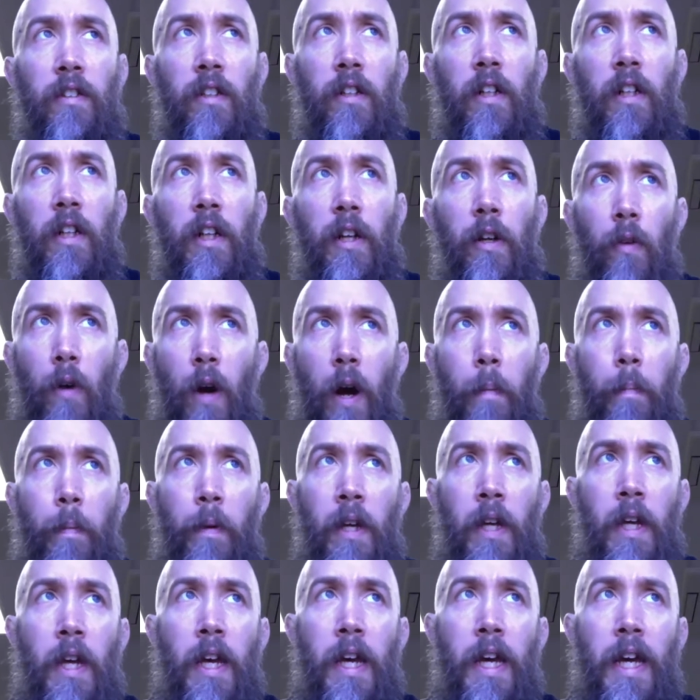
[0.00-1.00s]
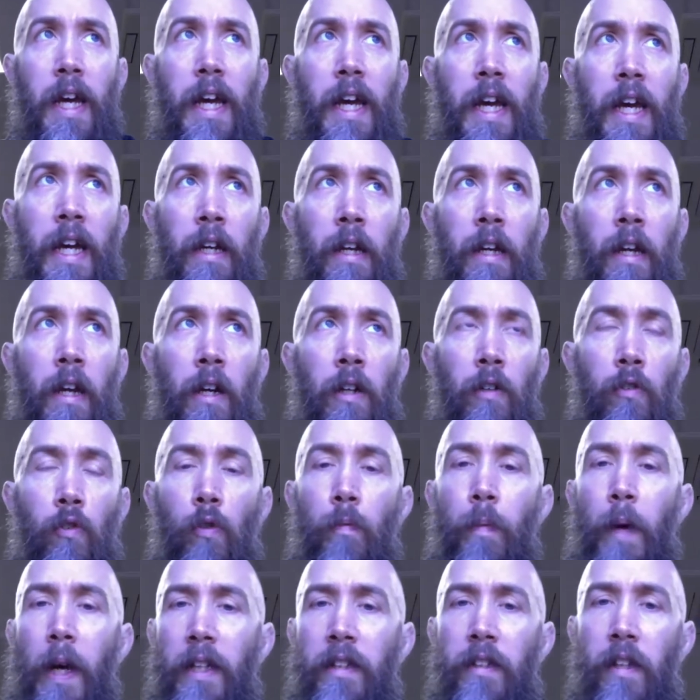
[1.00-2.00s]
clear up and
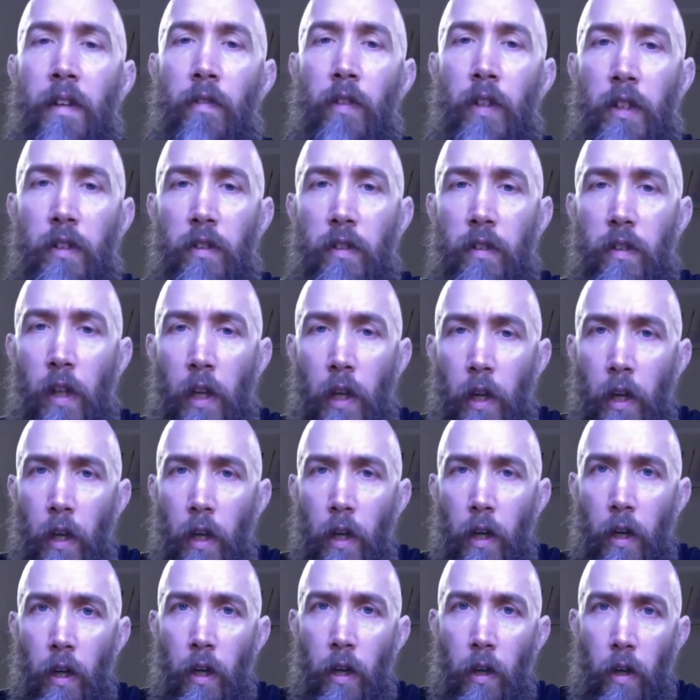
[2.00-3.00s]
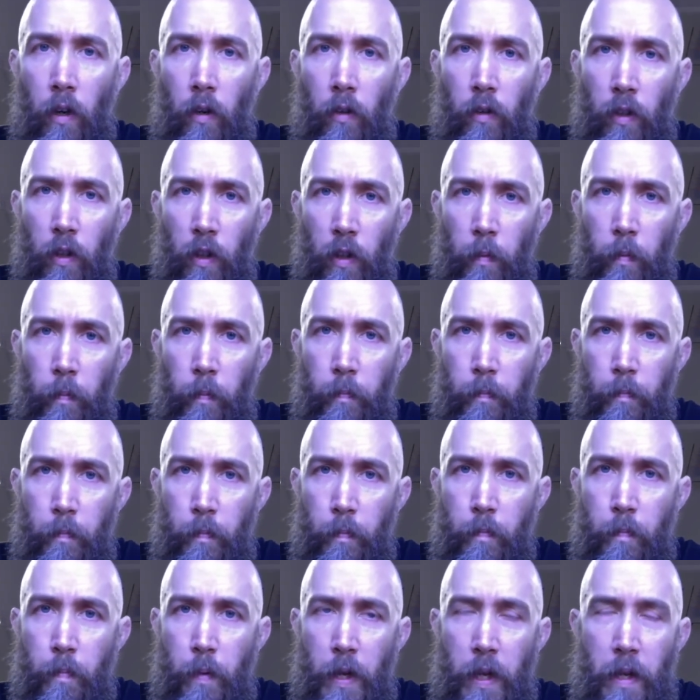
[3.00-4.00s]
group activities are a little
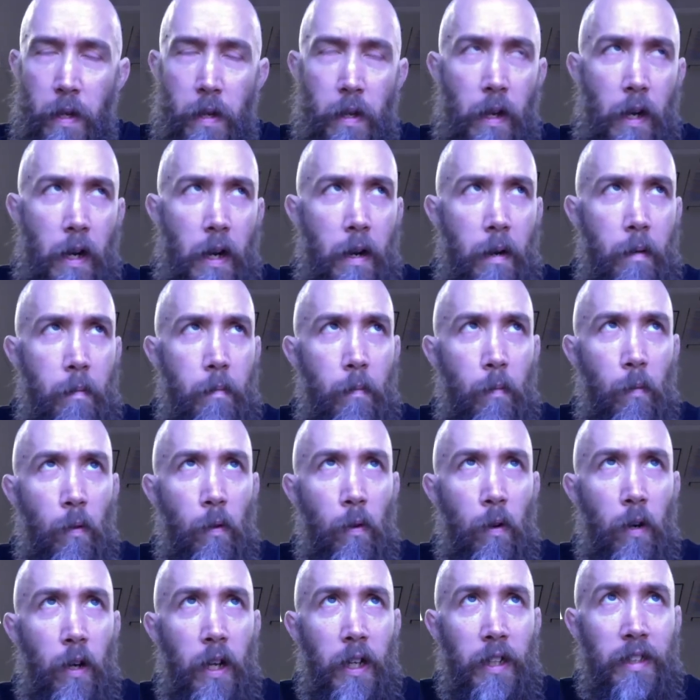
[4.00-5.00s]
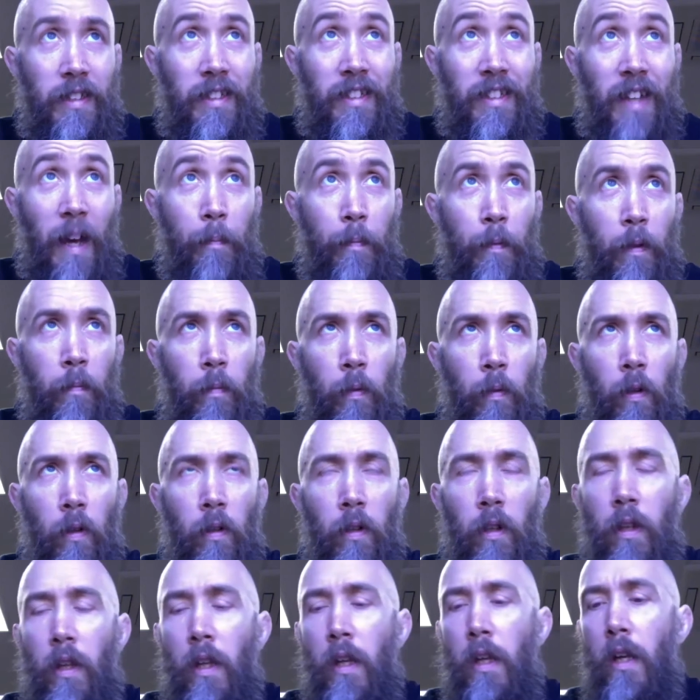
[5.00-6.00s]
bit more
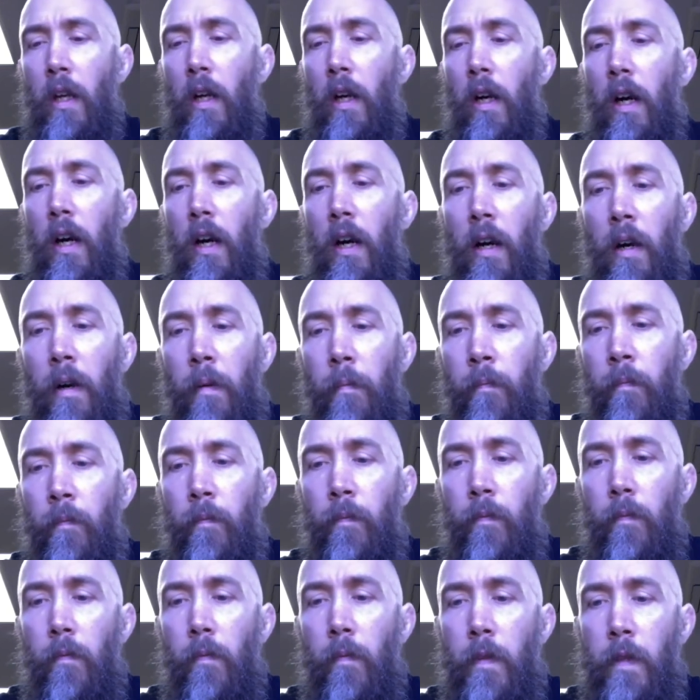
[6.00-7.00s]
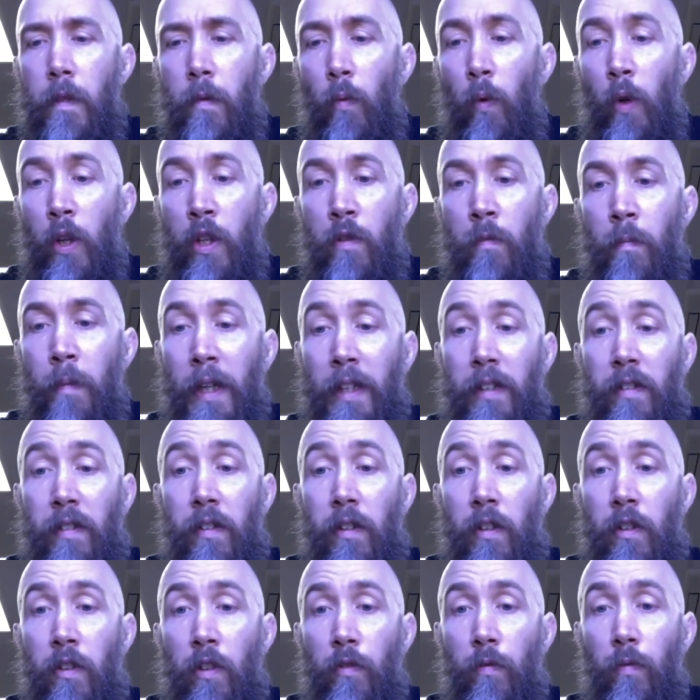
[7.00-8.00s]
acceptable, when you mix
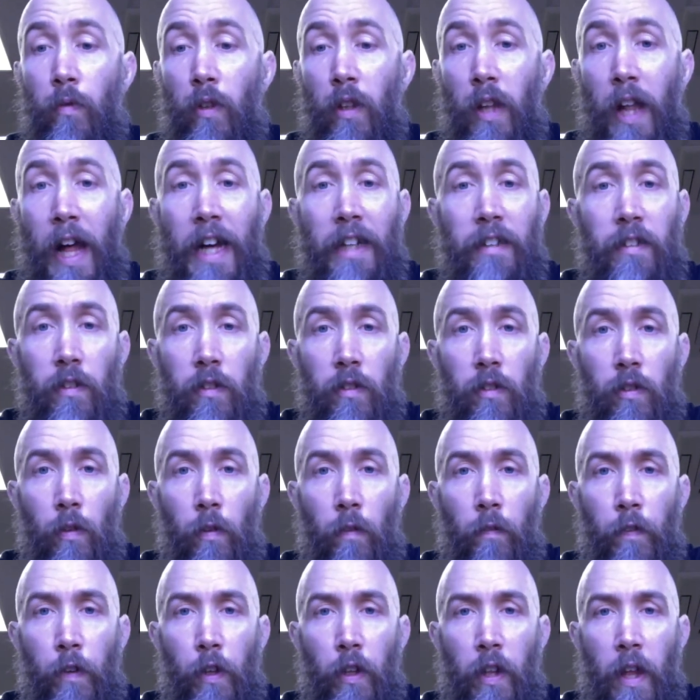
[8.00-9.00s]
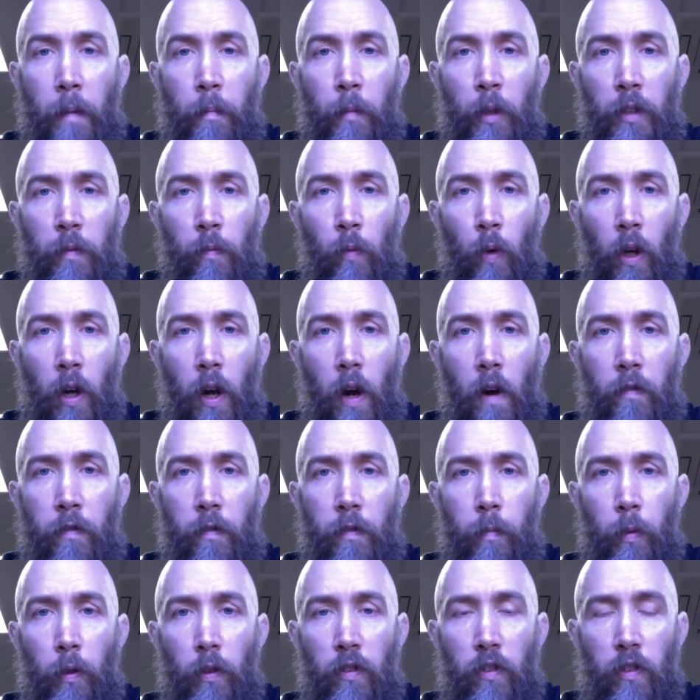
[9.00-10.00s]
into classes, you'll feel that much more
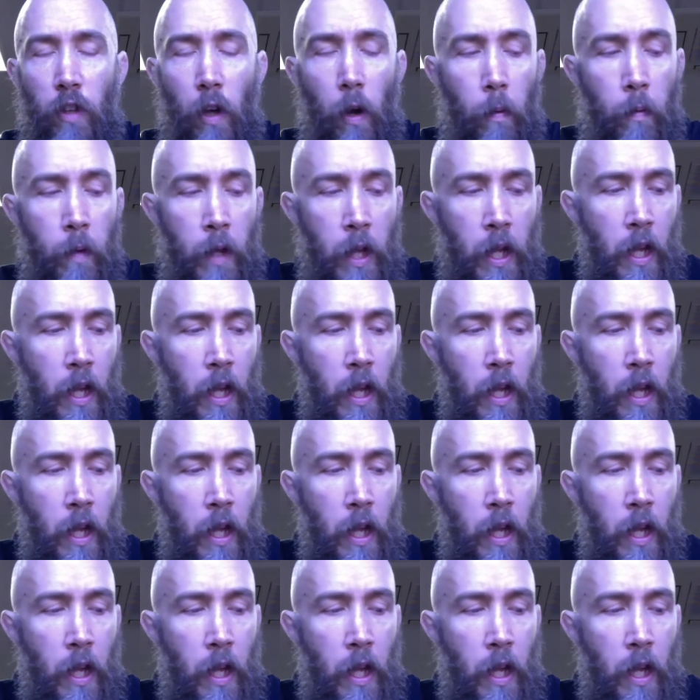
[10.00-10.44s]
comfortable. So